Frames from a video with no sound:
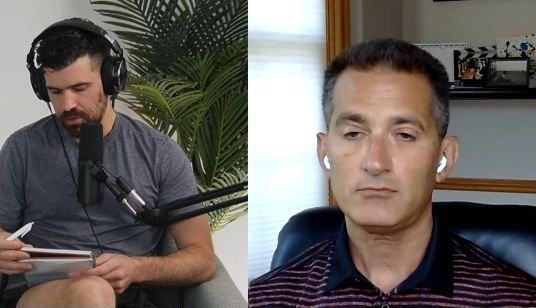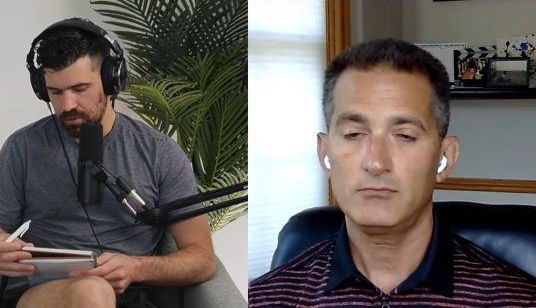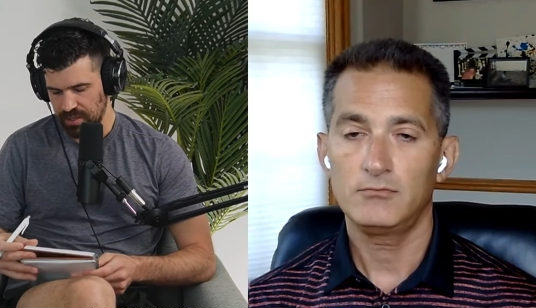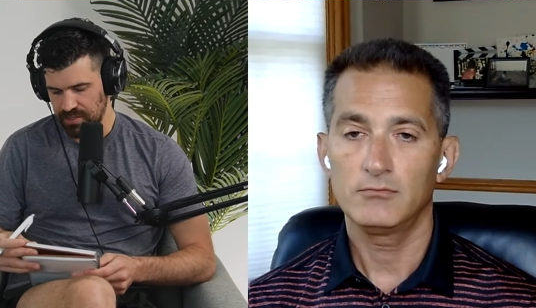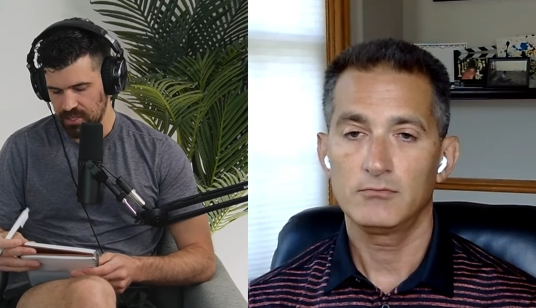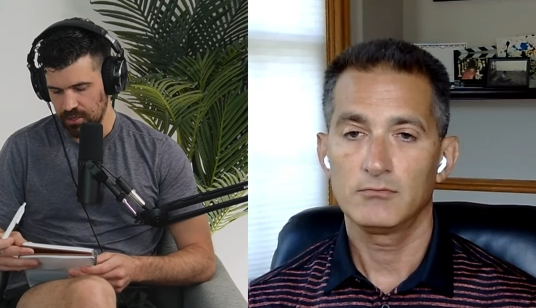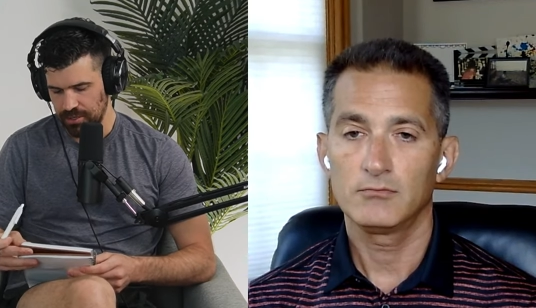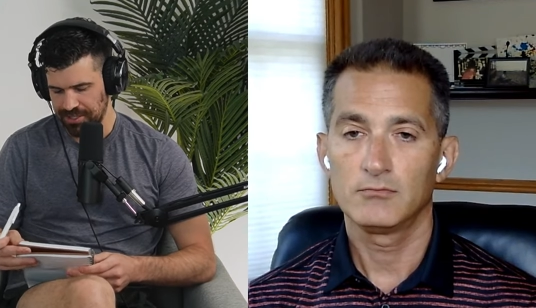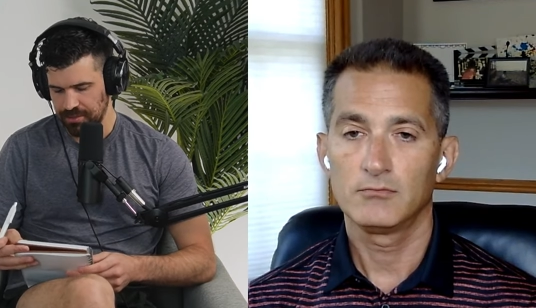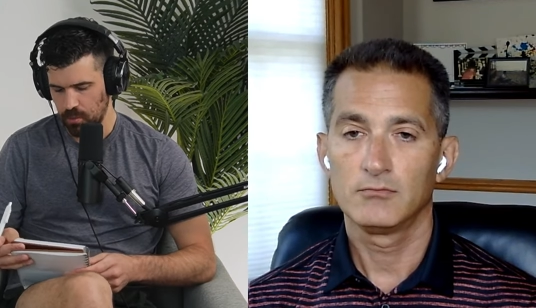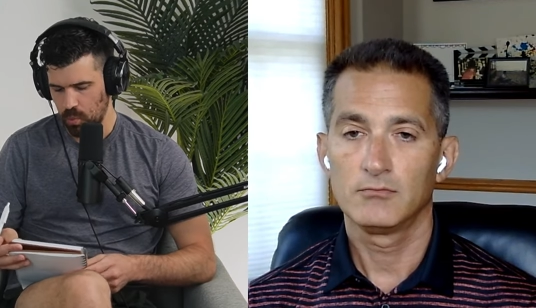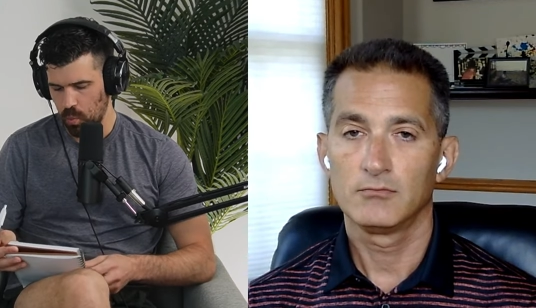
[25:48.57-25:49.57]

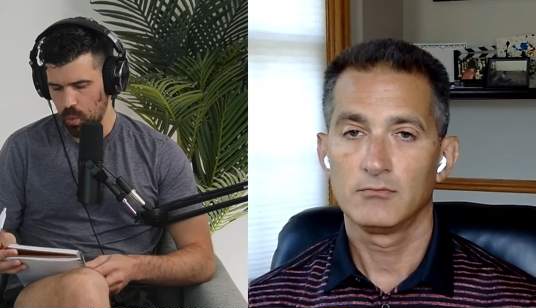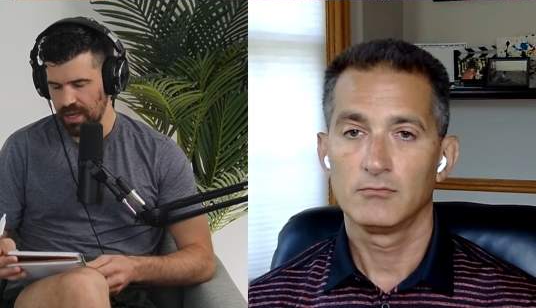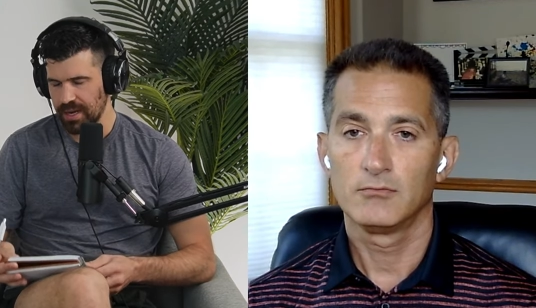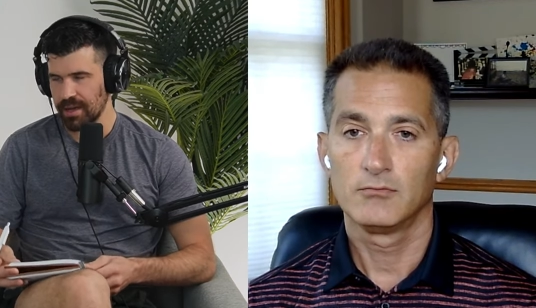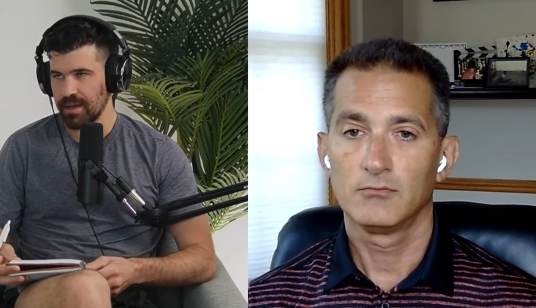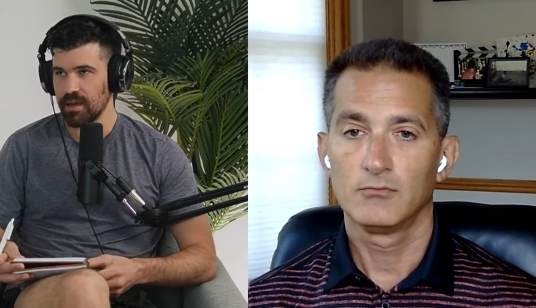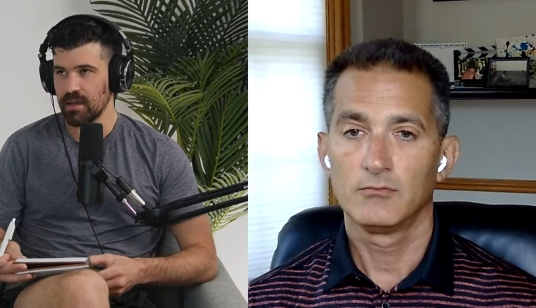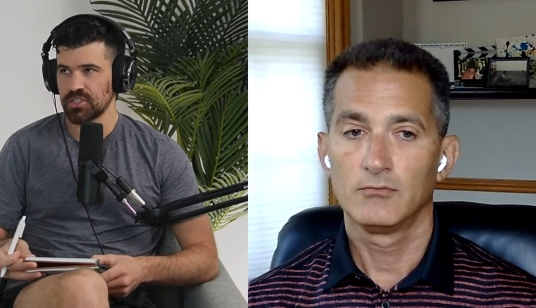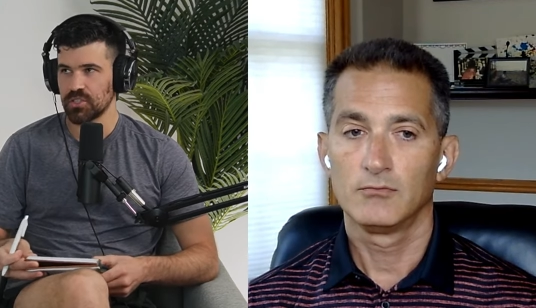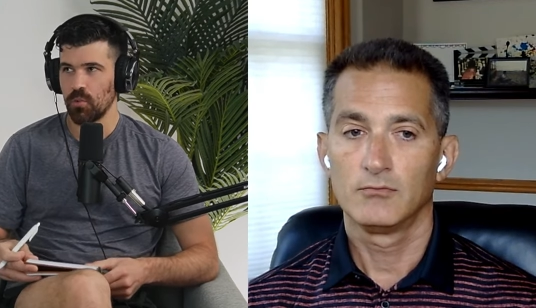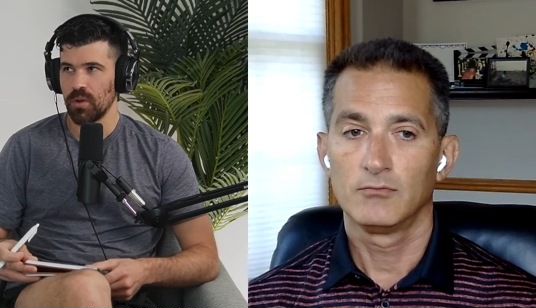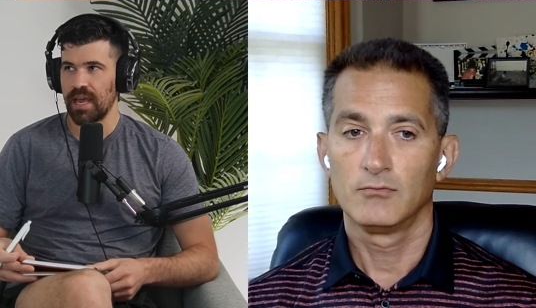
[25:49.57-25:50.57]
Speaker 1: listeners.
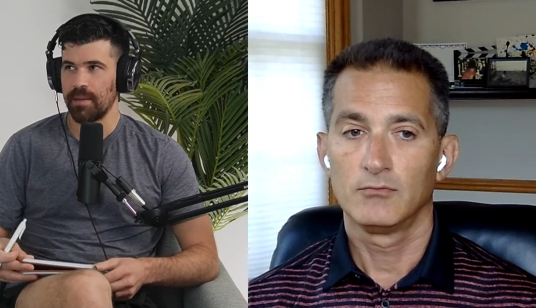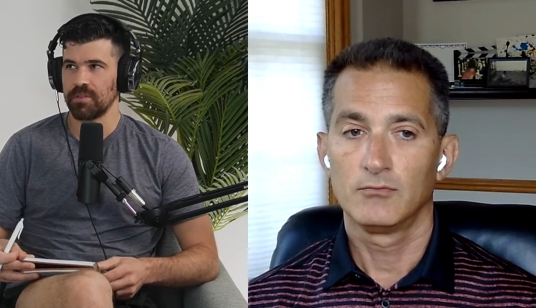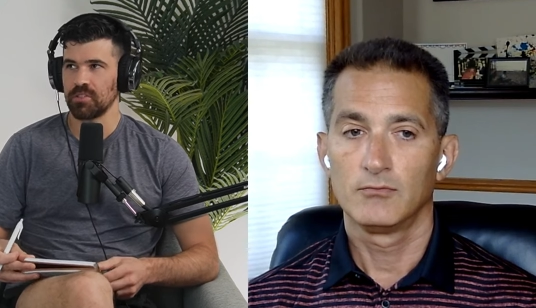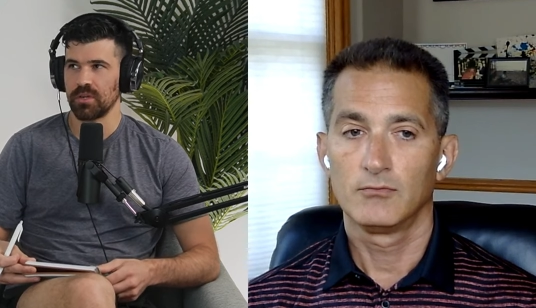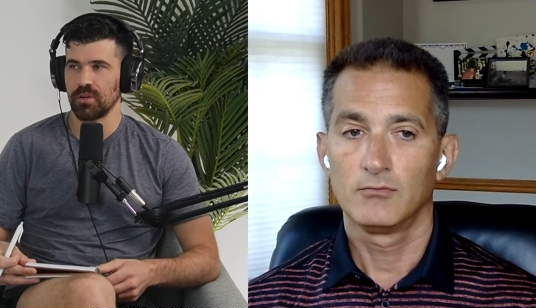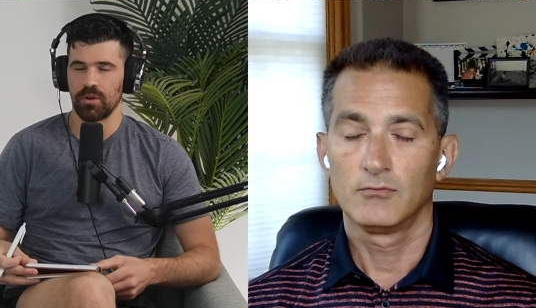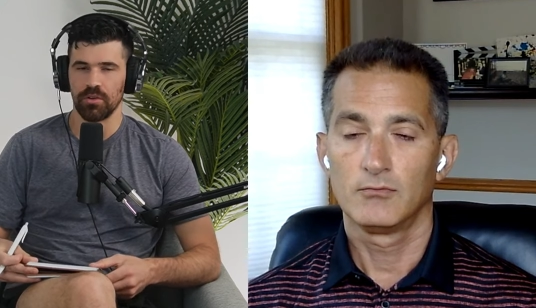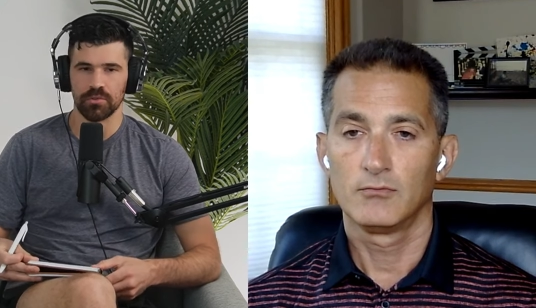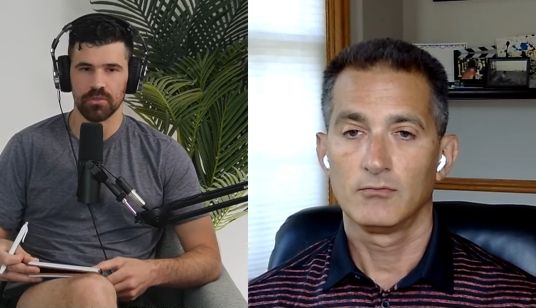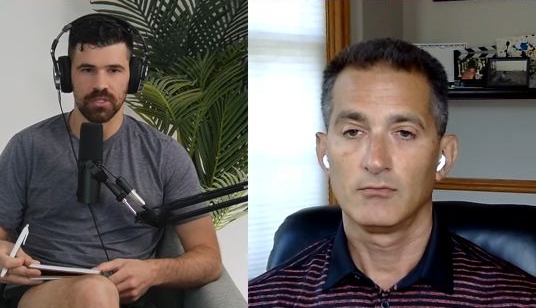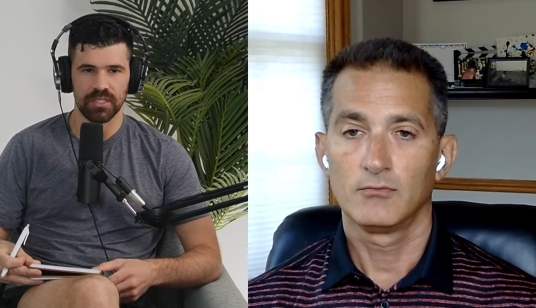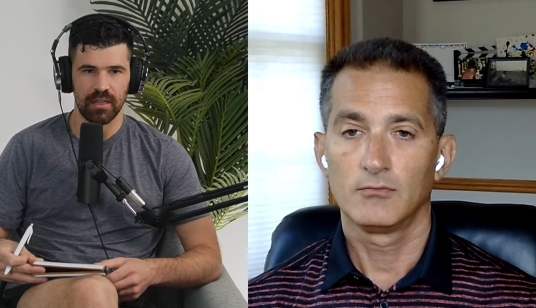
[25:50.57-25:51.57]
So what happens when a
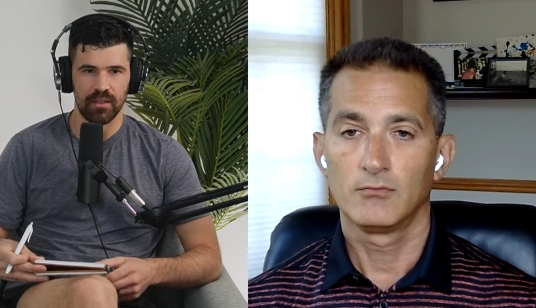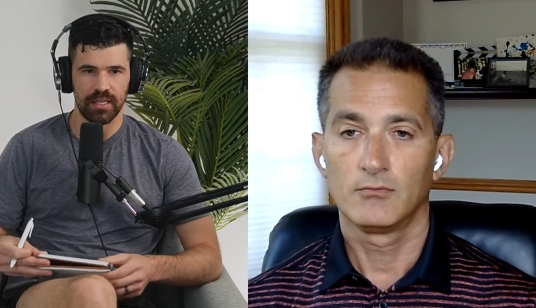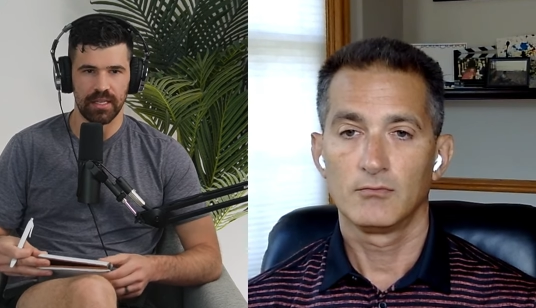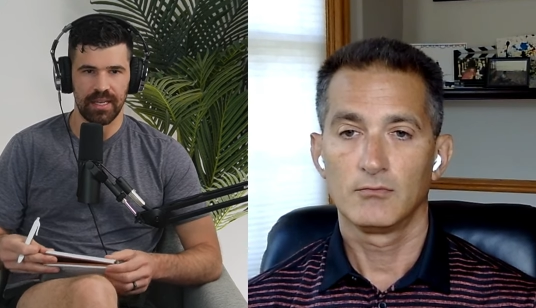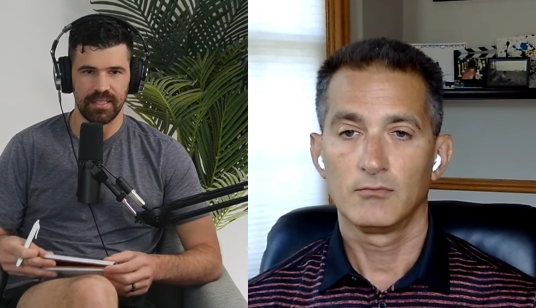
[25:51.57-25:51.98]
realtor's selling it?